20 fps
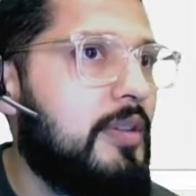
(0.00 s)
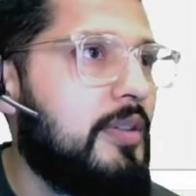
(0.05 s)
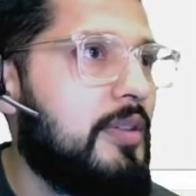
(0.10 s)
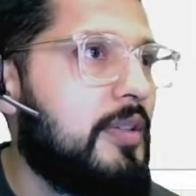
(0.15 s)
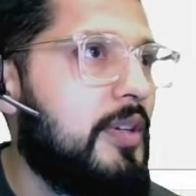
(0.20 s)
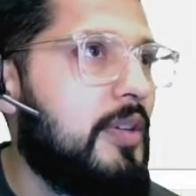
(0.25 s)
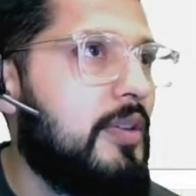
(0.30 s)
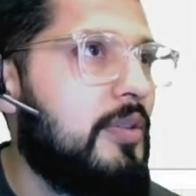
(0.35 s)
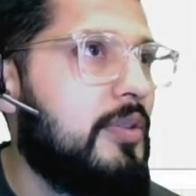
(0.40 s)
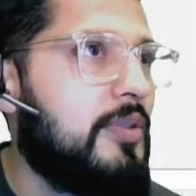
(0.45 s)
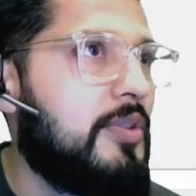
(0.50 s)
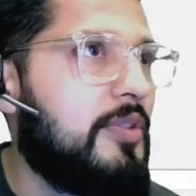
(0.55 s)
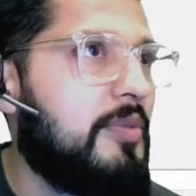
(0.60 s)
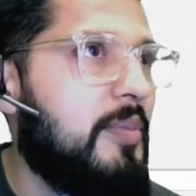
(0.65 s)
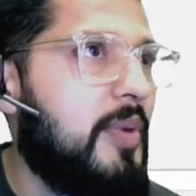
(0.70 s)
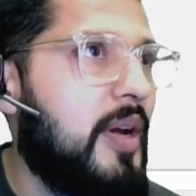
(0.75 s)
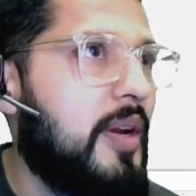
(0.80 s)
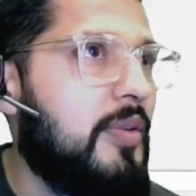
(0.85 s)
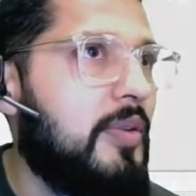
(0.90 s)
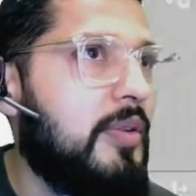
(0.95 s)
is a user
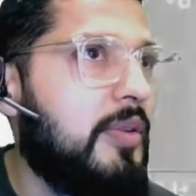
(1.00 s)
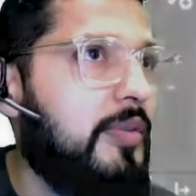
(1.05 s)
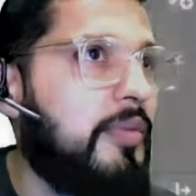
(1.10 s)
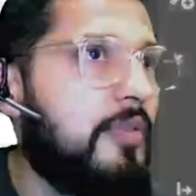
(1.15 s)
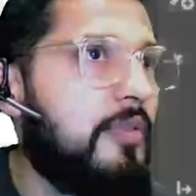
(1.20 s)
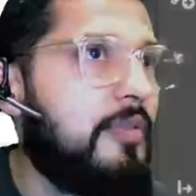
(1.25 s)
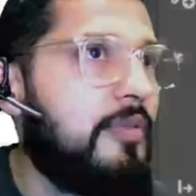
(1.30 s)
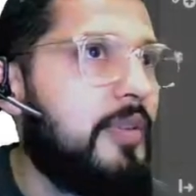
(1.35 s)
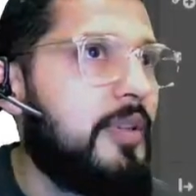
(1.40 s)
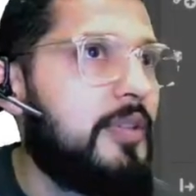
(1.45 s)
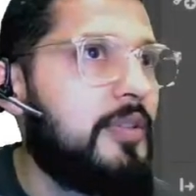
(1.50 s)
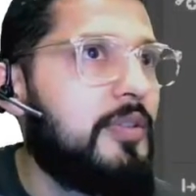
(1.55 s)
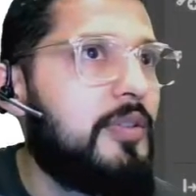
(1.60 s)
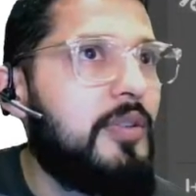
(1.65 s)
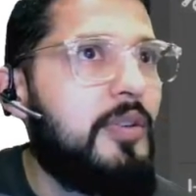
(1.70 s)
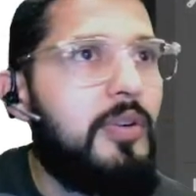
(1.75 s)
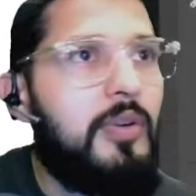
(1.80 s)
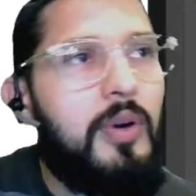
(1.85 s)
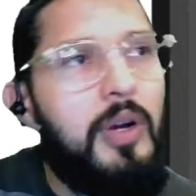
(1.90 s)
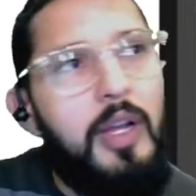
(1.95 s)
manual from
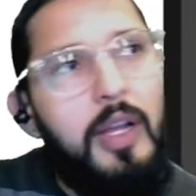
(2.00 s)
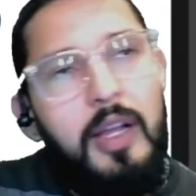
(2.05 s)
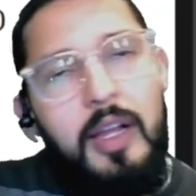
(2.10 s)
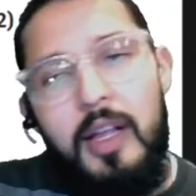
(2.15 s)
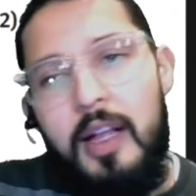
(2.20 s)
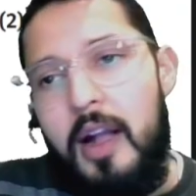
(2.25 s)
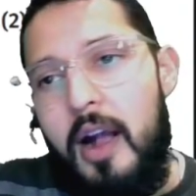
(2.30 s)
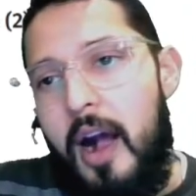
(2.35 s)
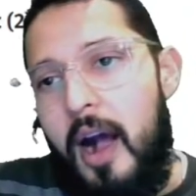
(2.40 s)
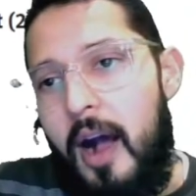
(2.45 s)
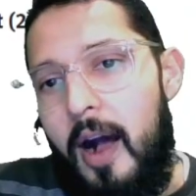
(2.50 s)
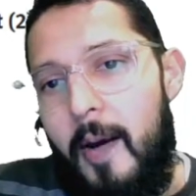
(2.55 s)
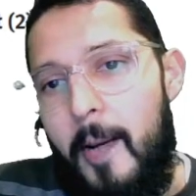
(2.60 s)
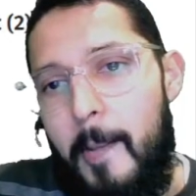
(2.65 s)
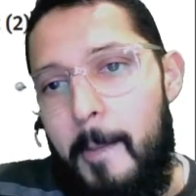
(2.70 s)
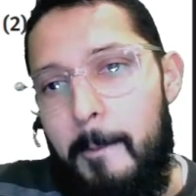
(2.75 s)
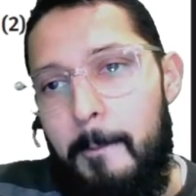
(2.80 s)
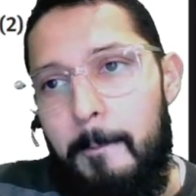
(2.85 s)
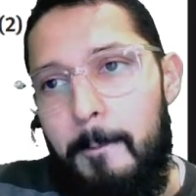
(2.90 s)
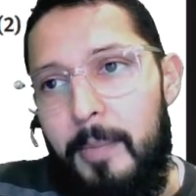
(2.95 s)
Festo.
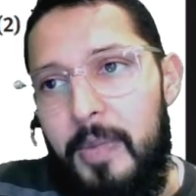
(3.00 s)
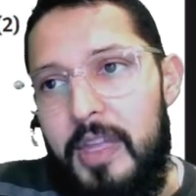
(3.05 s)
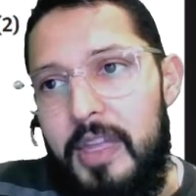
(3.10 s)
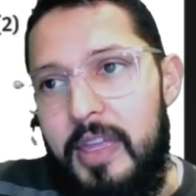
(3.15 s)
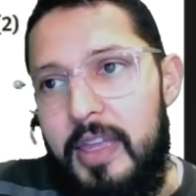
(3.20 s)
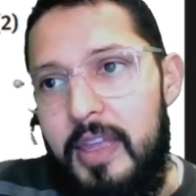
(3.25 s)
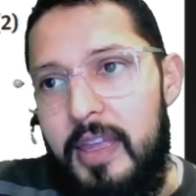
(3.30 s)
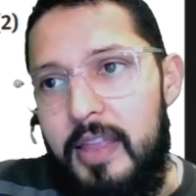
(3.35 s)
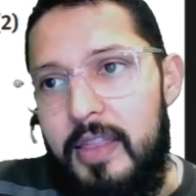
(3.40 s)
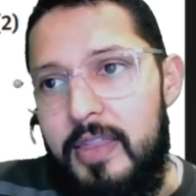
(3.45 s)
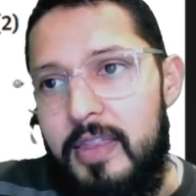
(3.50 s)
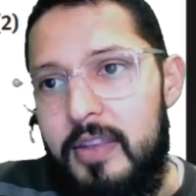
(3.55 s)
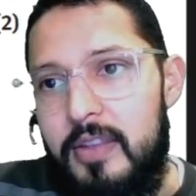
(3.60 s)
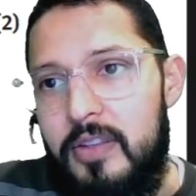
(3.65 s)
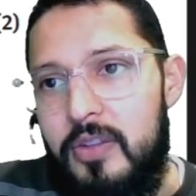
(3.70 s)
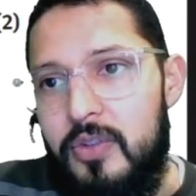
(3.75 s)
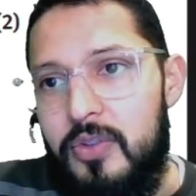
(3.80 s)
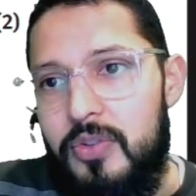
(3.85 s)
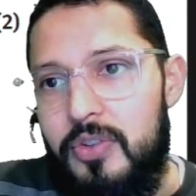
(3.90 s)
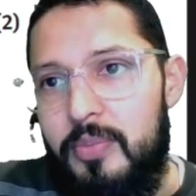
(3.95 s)
Um, in this
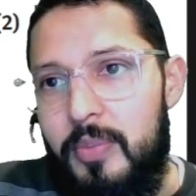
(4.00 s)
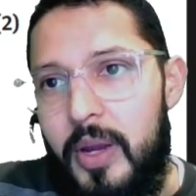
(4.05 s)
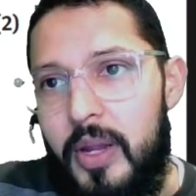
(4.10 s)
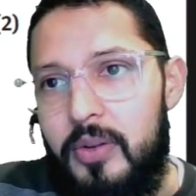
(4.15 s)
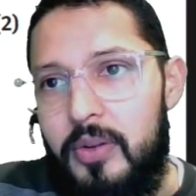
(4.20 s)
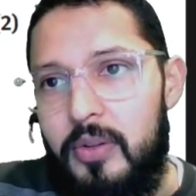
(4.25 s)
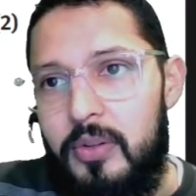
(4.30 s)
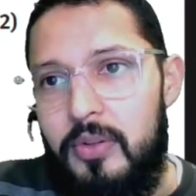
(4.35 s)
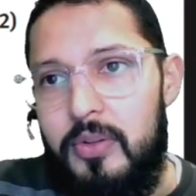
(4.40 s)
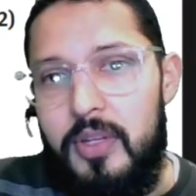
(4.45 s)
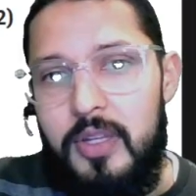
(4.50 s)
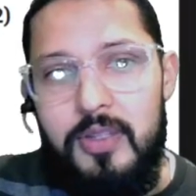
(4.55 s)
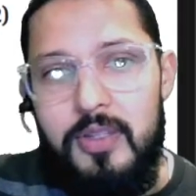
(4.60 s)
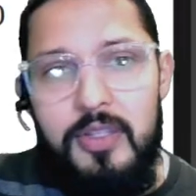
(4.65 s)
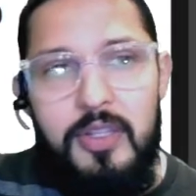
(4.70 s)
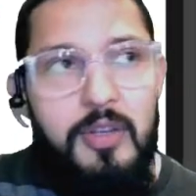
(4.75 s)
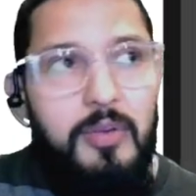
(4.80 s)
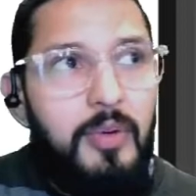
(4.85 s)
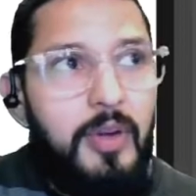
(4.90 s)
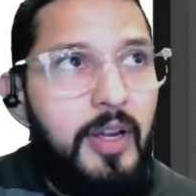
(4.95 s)
user manual, you can
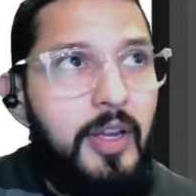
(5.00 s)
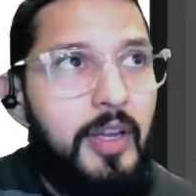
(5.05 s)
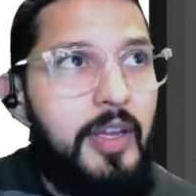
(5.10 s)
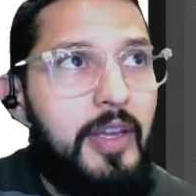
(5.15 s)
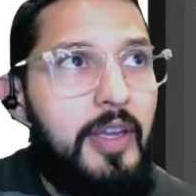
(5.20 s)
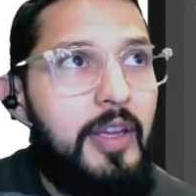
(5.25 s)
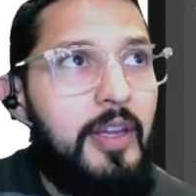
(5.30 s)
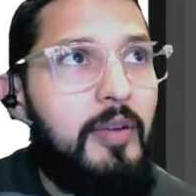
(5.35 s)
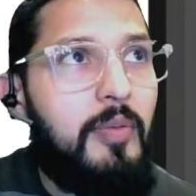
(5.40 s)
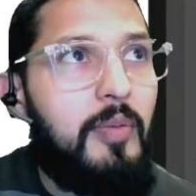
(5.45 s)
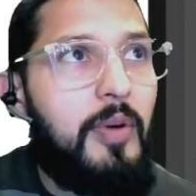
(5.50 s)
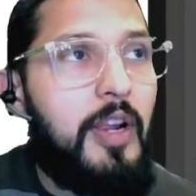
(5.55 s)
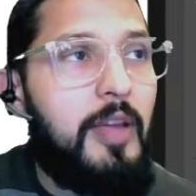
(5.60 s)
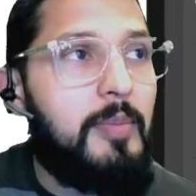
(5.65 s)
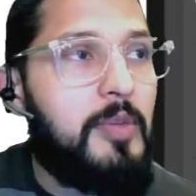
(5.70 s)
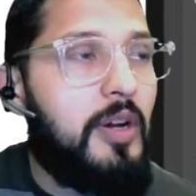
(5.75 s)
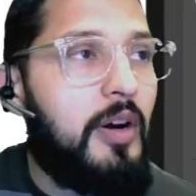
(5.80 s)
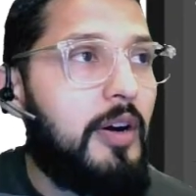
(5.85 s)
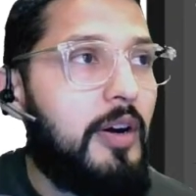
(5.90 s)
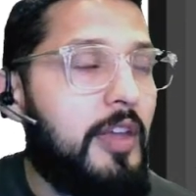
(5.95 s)
see what I'm
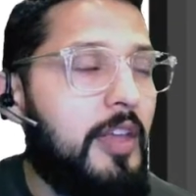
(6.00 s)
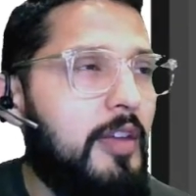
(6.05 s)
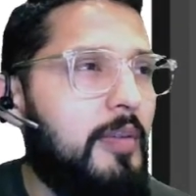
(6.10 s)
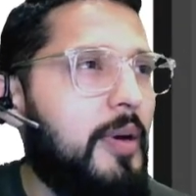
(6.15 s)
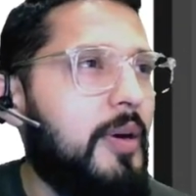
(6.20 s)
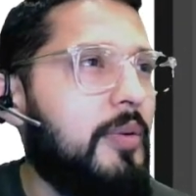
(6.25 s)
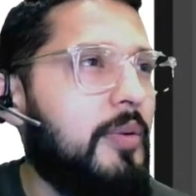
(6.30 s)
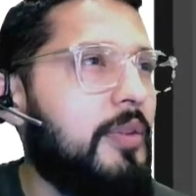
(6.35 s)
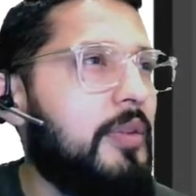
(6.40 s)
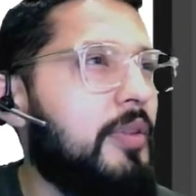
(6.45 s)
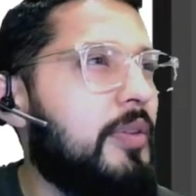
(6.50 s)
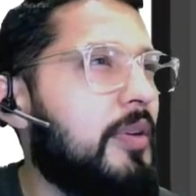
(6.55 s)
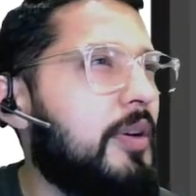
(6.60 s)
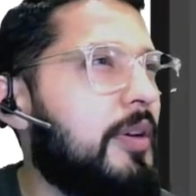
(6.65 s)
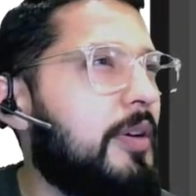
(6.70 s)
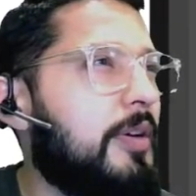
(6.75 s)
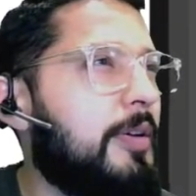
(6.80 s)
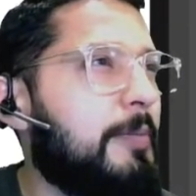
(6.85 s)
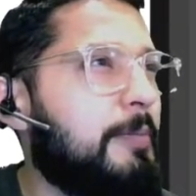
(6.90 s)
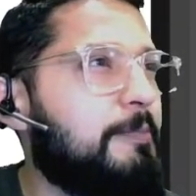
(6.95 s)
talking about.
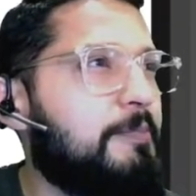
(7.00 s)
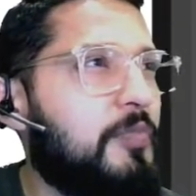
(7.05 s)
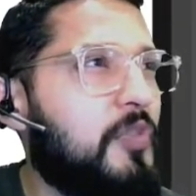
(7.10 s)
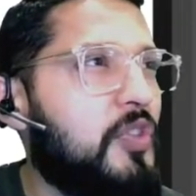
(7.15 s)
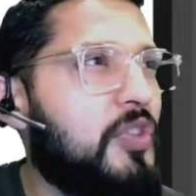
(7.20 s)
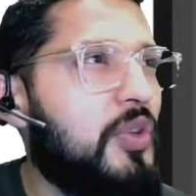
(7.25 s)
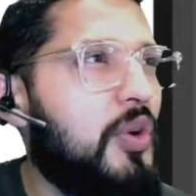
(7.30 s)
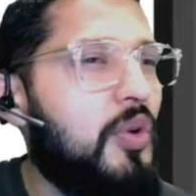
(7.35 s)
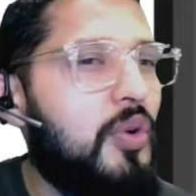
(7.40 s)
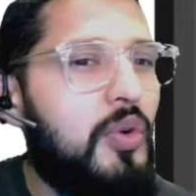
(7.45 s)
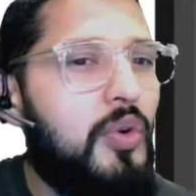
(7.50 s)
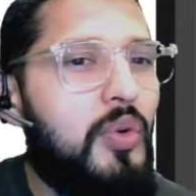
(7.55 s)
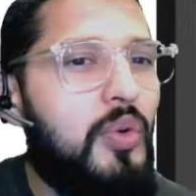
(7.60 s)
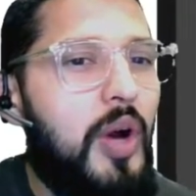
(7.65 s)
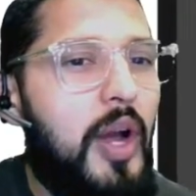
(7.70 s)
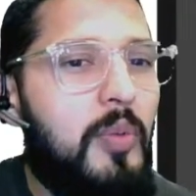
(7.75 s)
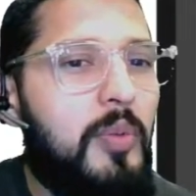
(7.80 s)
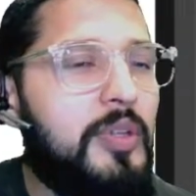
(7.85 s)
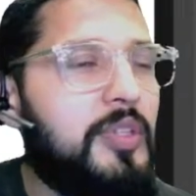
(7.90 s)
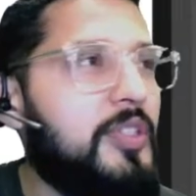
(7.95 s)
So
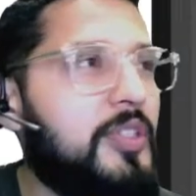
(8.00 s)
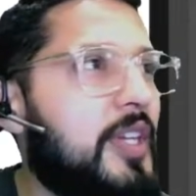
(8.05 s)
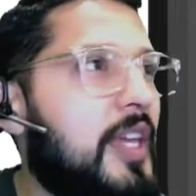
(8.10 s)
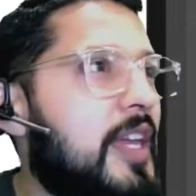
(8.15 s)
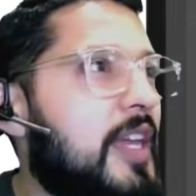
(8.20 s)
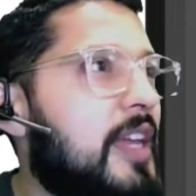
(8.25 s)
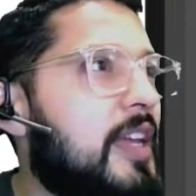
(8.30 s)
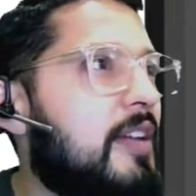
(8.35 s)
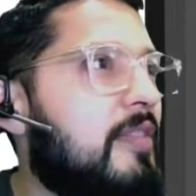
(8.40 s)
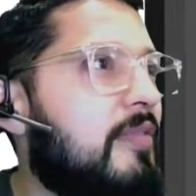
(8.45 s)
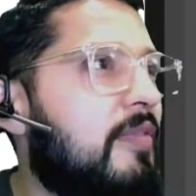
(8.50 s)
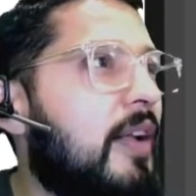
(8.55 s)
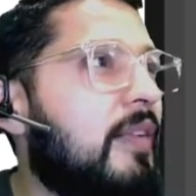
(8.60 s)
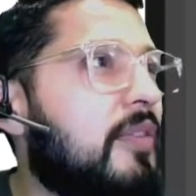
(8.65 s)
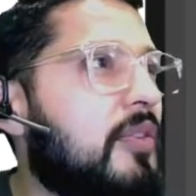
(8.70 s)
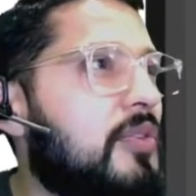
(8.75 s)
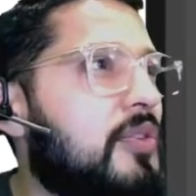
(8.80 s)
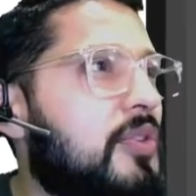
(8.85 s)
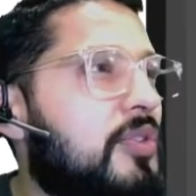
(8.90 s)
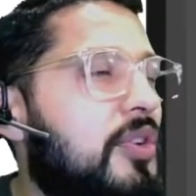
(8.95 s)
I was saying
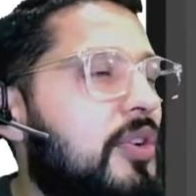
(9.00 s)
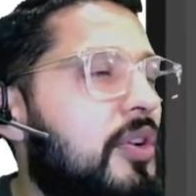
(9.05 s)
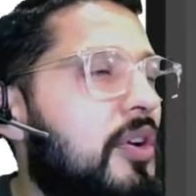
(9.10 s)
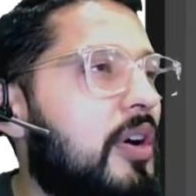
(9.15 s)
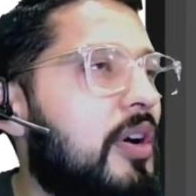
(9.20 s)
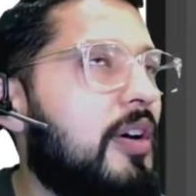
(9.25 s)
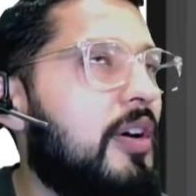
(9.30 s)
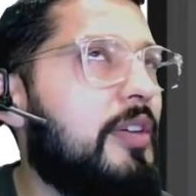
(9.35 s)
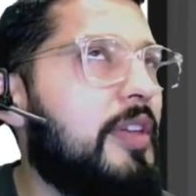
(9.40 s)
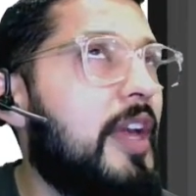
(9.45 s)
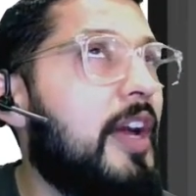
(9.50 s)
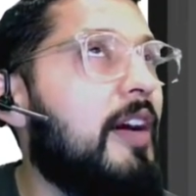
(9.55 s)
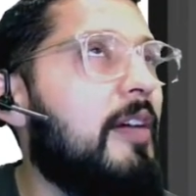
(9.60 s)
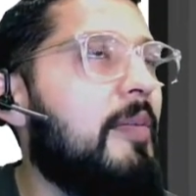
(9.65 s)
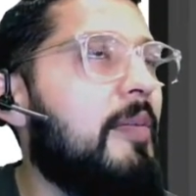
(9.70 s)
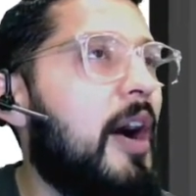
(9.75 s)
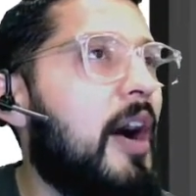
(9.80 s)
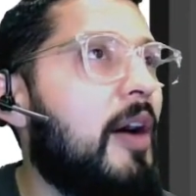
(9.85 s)
valve control, yeah,